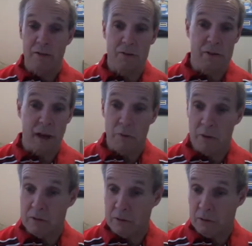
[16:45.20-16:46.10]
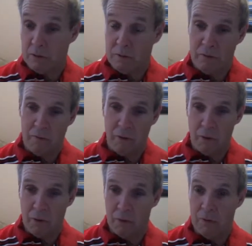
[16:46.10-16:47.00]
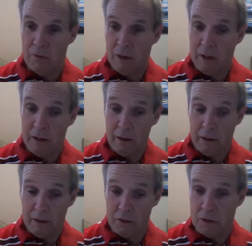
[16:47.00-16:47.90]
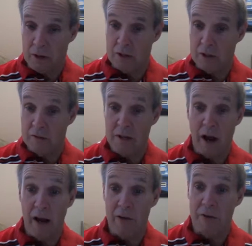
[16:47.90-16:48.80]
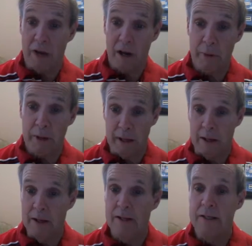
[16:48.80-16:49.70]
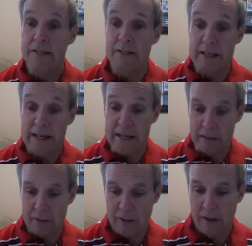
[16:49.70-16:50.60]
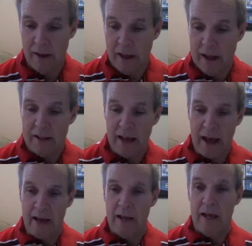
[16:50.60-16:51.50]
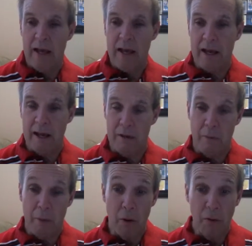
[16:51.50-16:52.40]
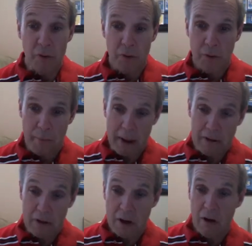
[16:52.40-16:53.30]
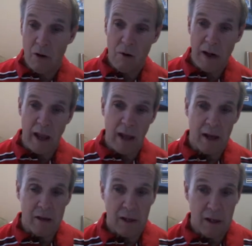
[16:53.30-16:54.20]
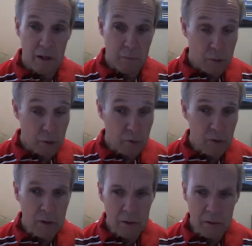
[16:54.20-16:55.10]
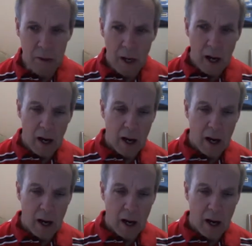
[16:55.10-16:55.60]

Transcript: is the same reason for the destruction of the Taino in the Caribbean: disease. That in both Mexico and in Peru,